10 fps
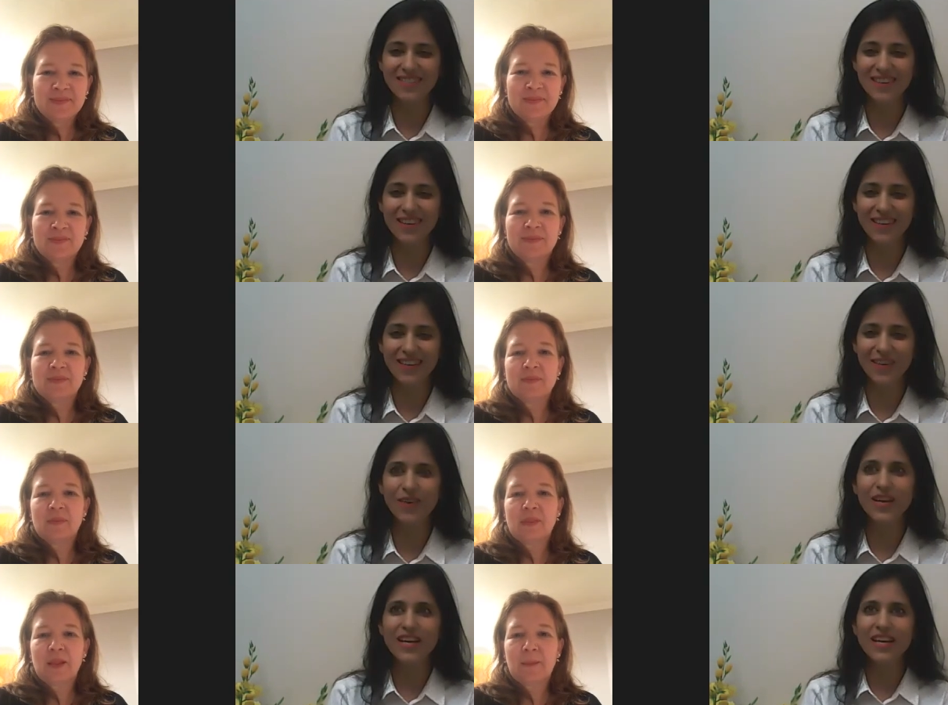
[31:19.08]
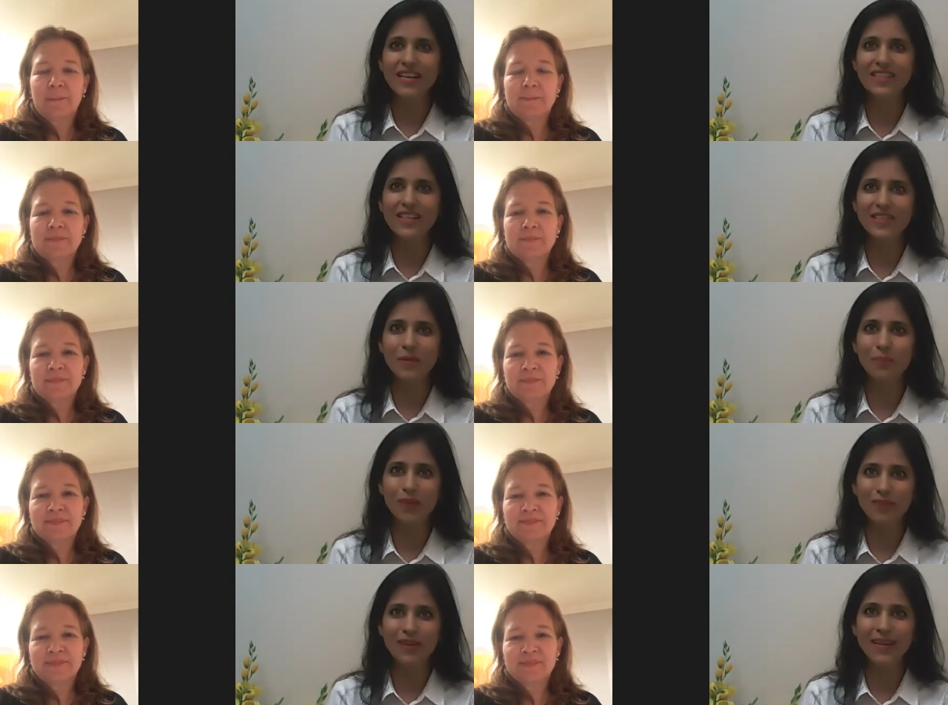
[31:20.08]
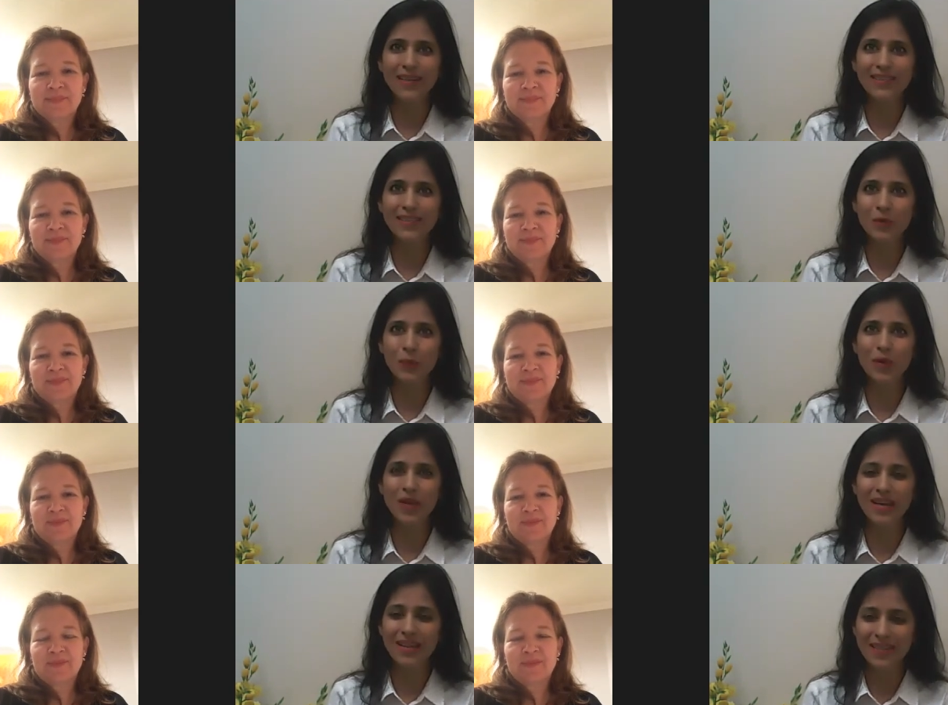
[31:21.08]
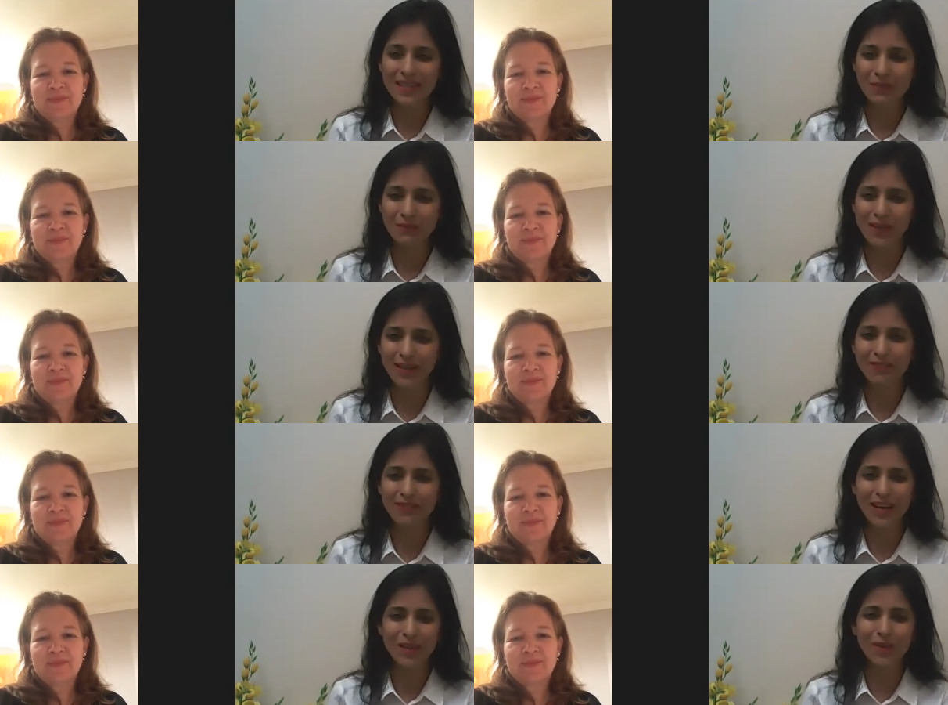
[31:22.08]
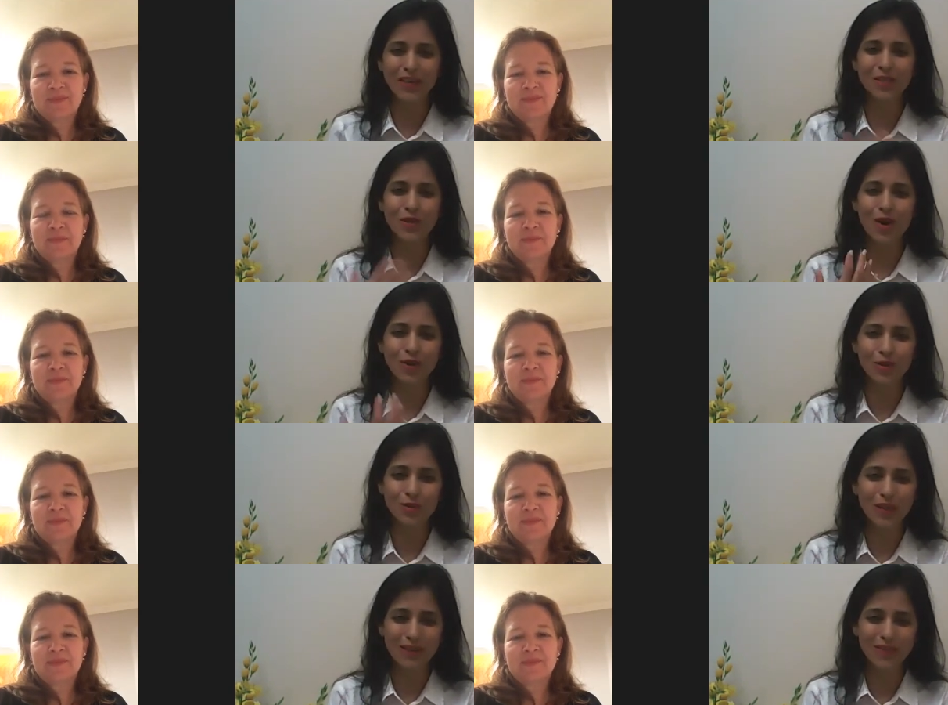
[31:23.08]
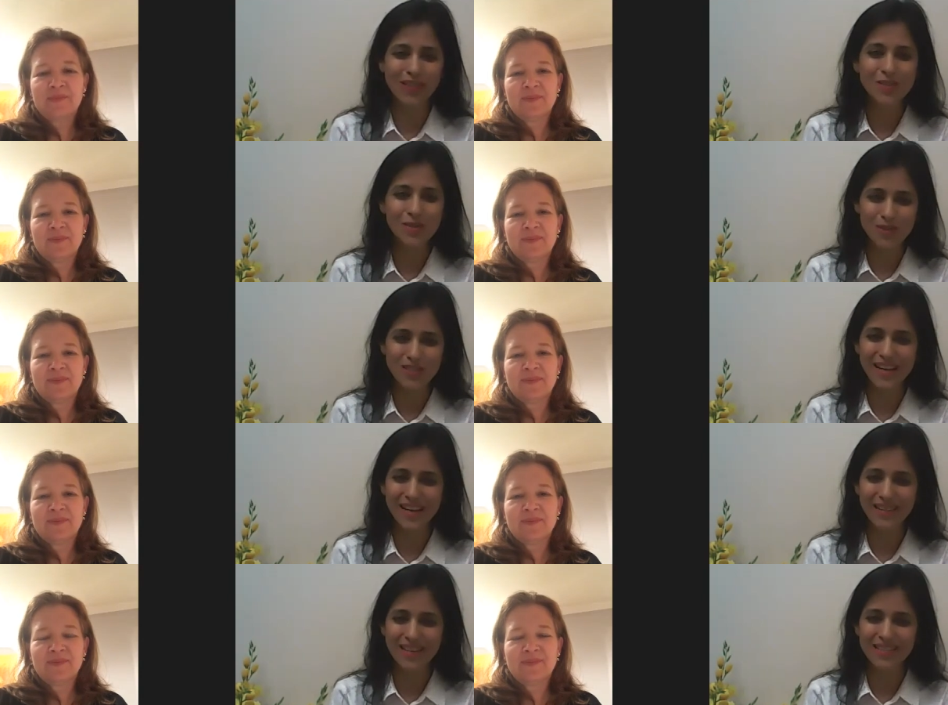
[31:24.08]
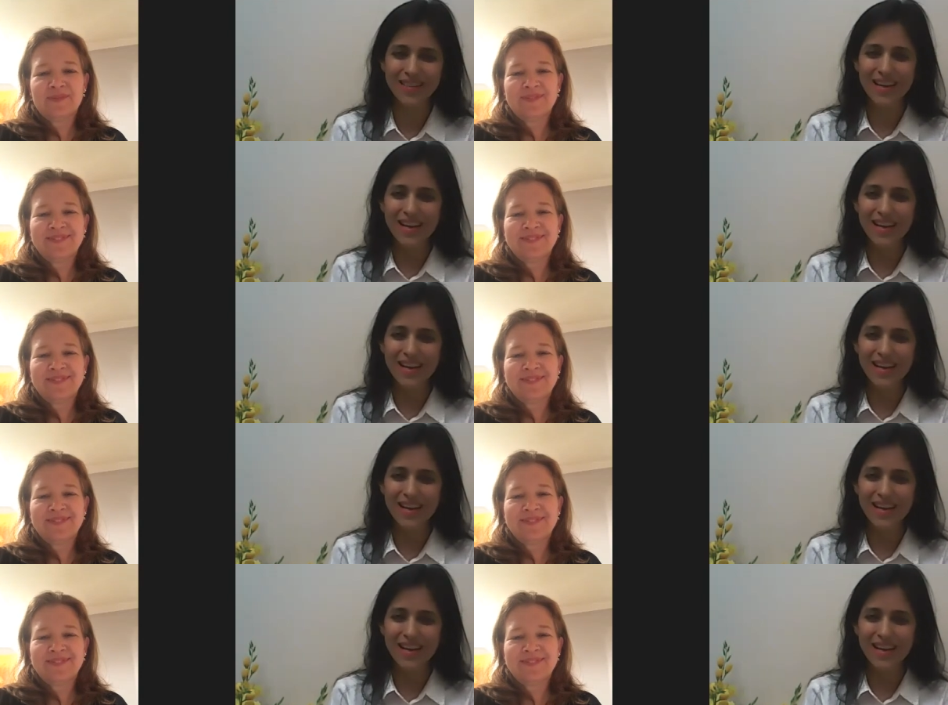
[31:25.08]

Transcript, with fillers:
Speaker 1: a you know it's such a privilege to be in this field where you can talk to lovely souls like this